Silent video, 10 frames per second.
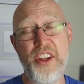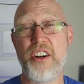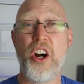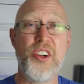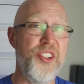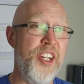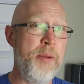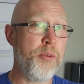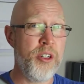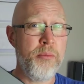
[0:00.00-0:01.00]
there are
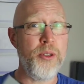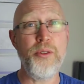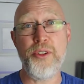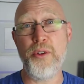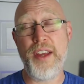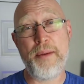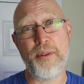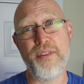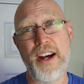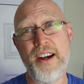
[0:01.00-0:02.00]
cheaper Bluetooth
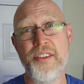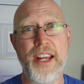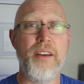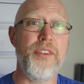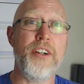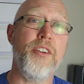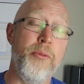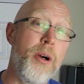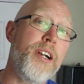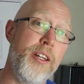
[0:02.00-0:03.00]
amplifiers out there on the
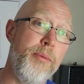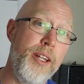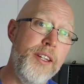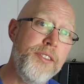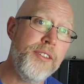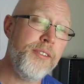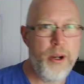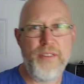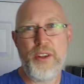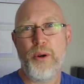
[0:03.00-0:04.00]
marketplace.
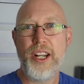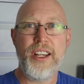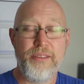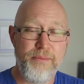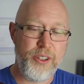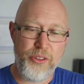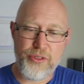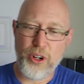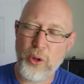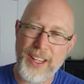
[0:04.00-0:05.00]
But if you want to
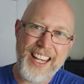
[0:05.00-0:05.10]
control